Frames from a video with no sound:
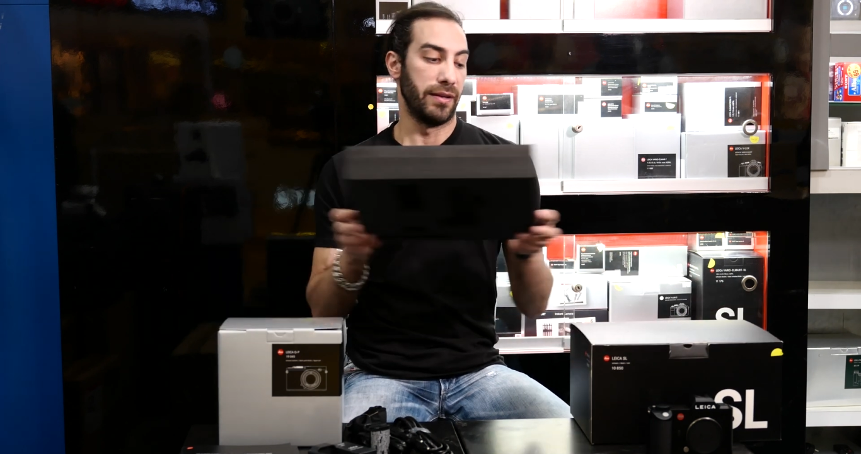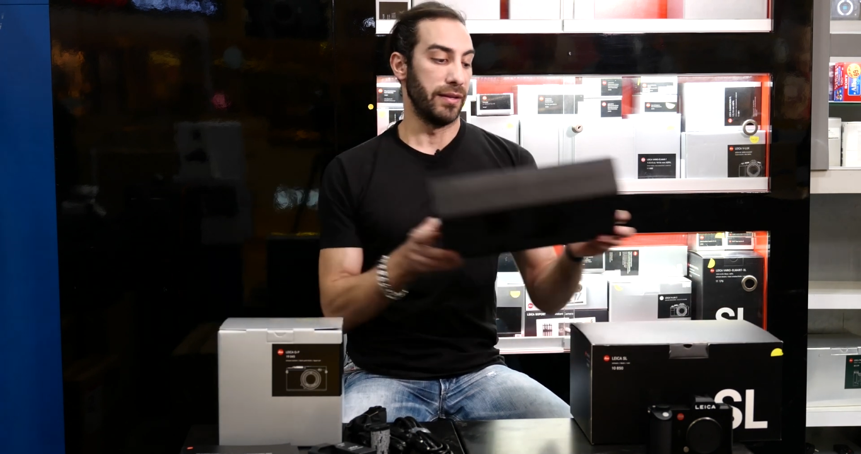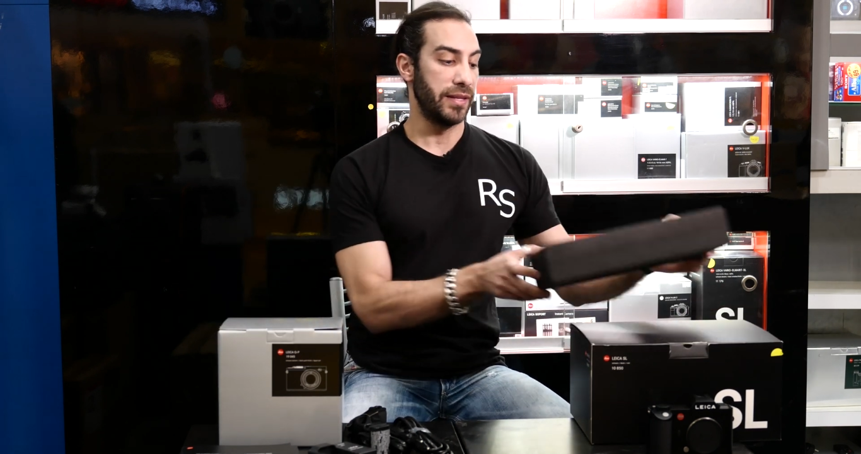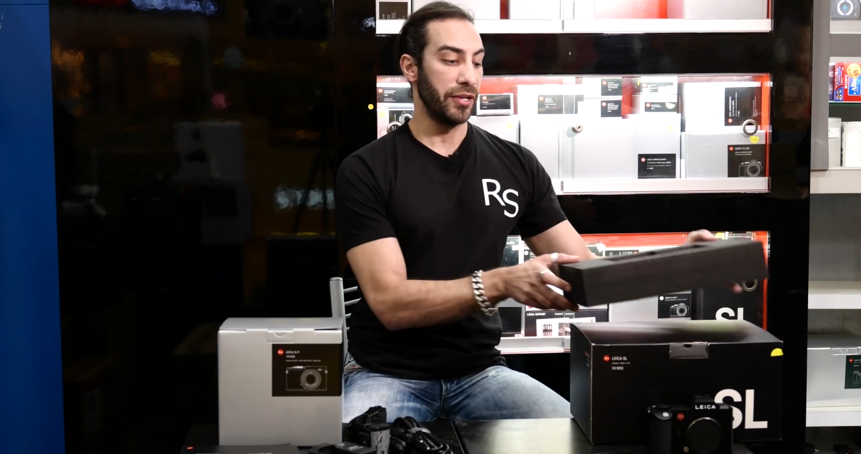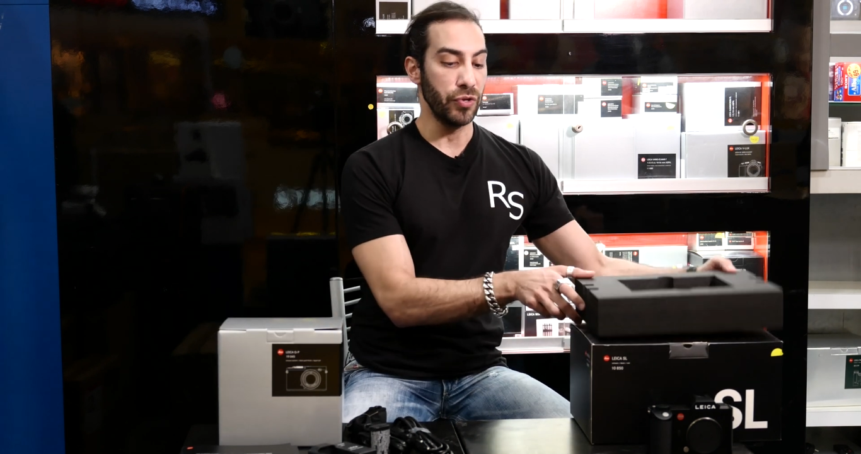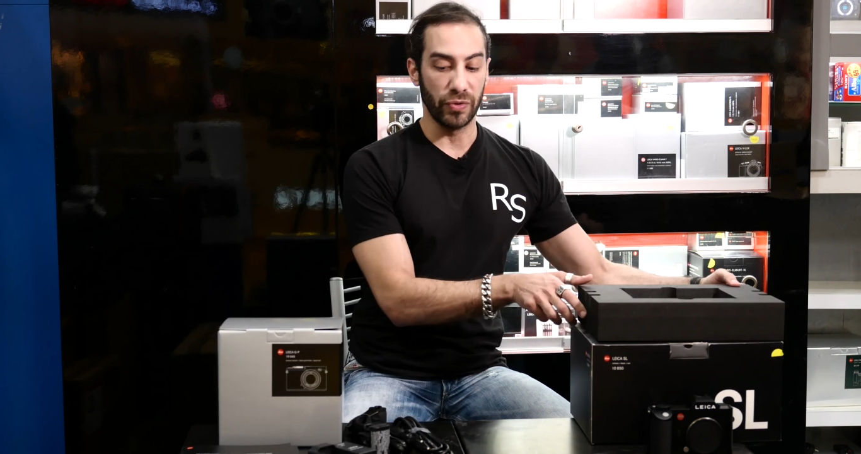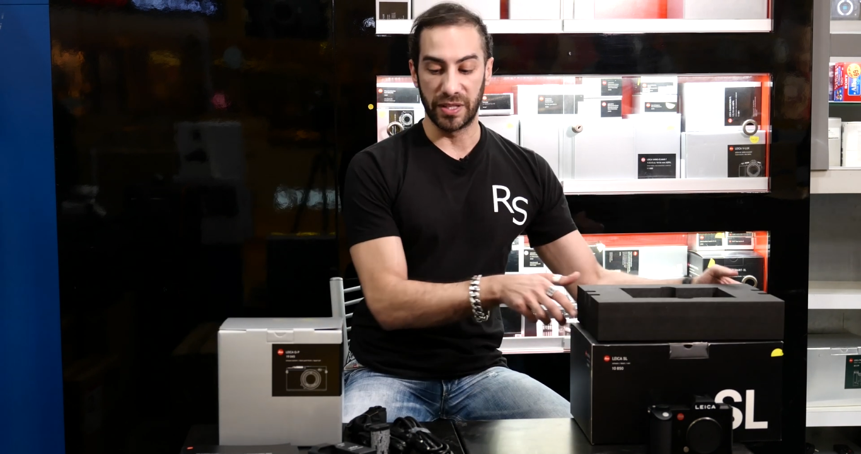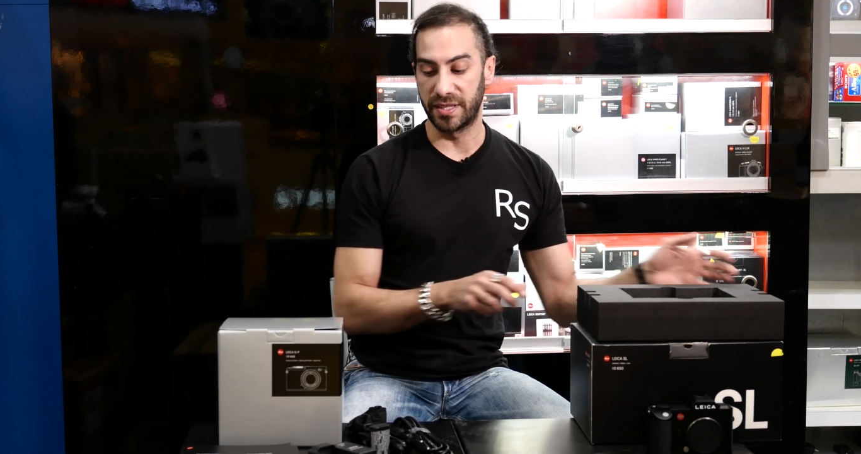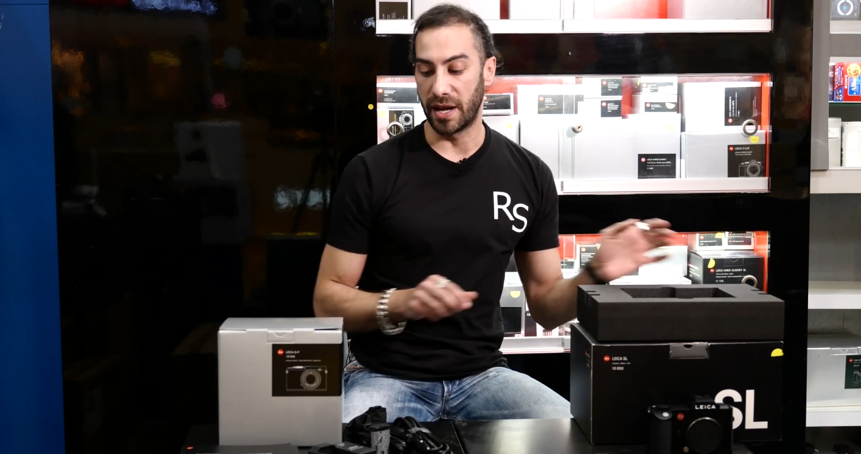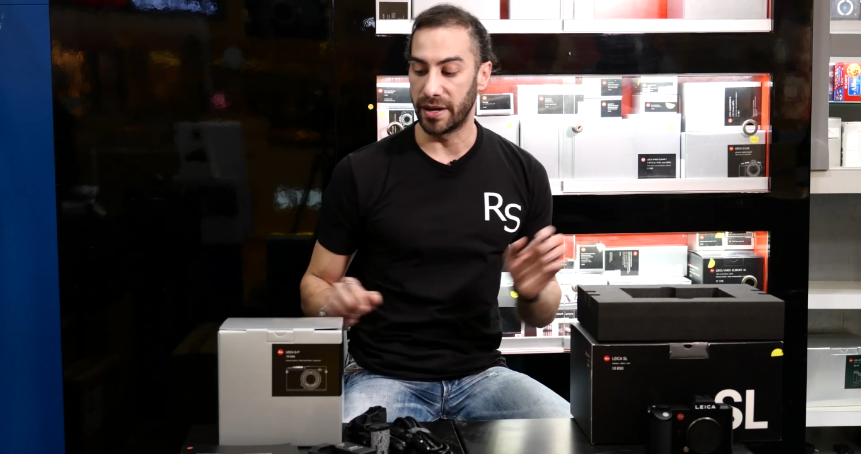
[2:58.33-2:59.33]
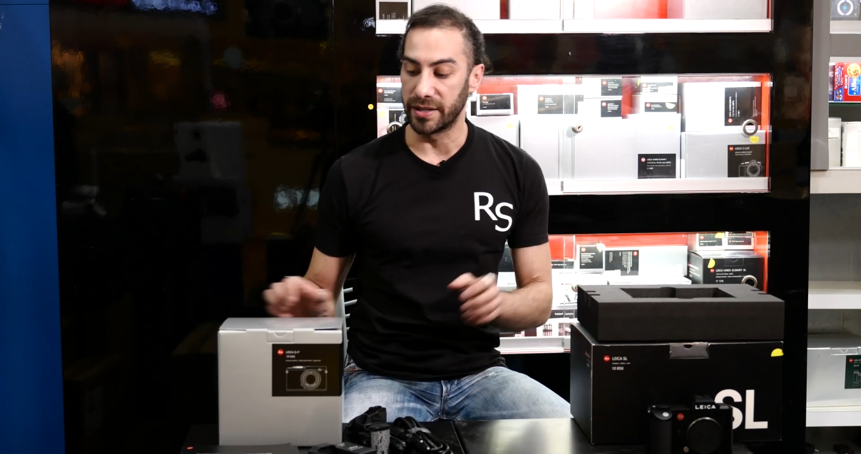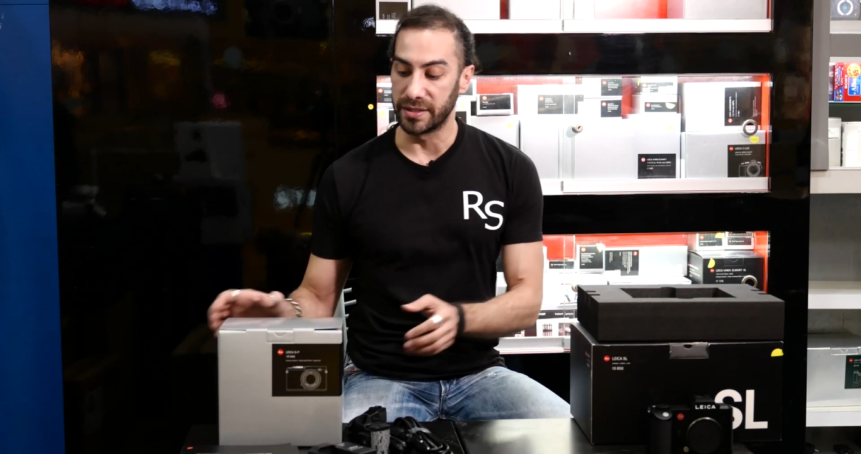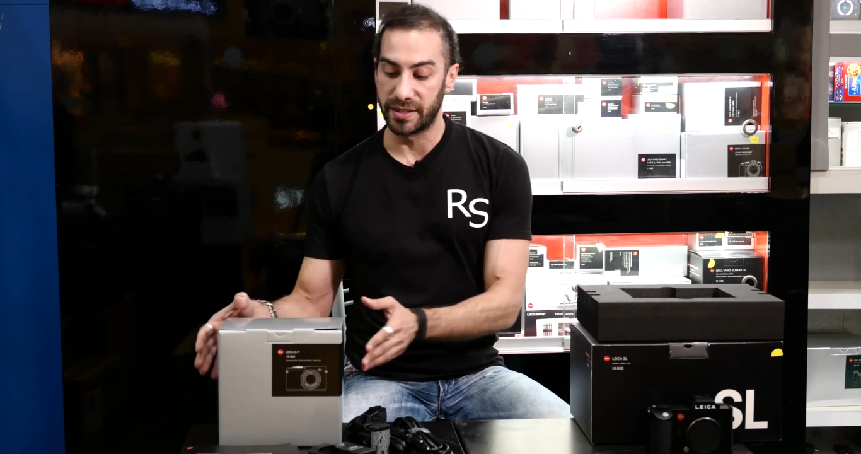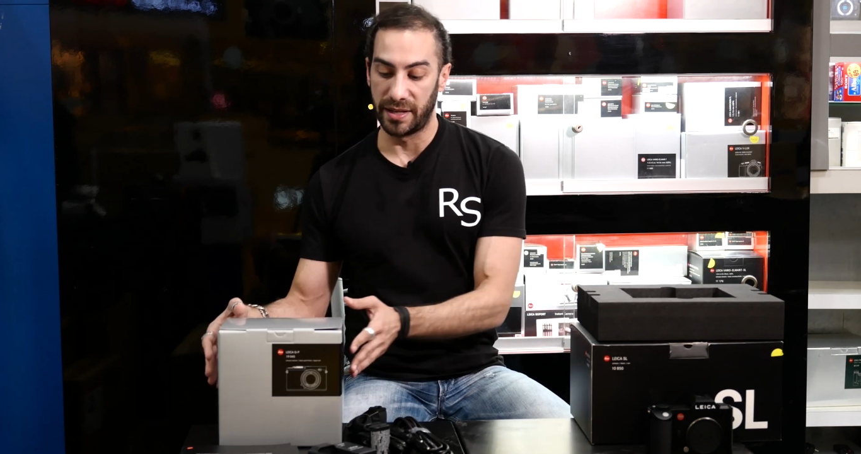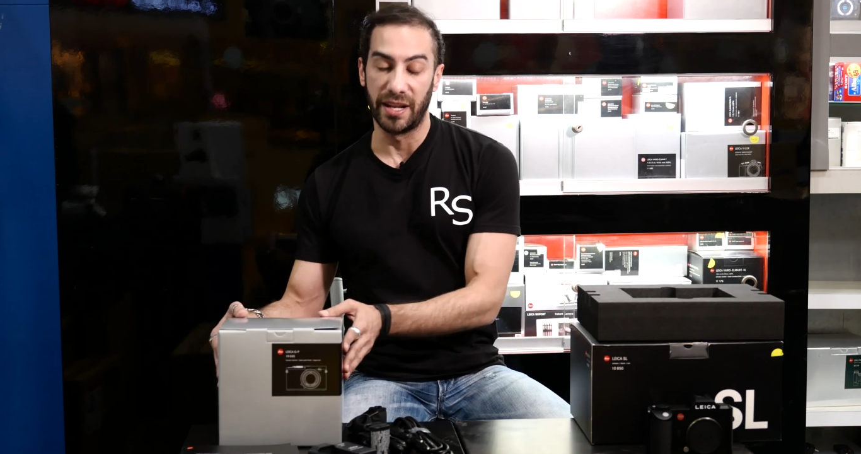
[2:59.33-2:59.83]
the new designed